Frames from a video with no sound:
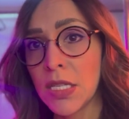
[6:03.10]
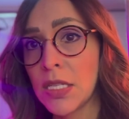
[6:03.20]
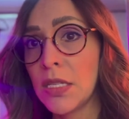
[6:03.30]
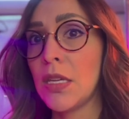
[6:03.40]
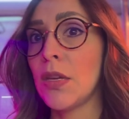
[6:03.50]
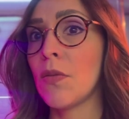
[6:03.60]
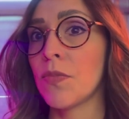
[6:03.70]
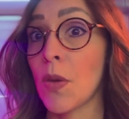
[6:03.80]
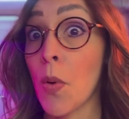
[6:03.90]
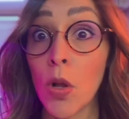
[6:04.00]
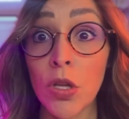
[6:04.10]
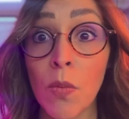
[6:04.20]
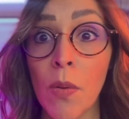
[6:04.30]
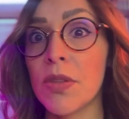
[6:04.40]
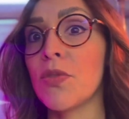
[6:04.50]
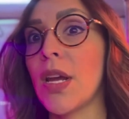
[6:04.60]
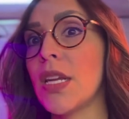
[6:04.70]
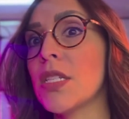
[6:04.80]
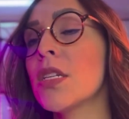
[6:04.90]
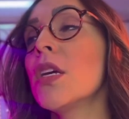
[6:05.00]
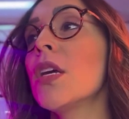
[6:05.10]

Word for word: E C, the volume of the drainage,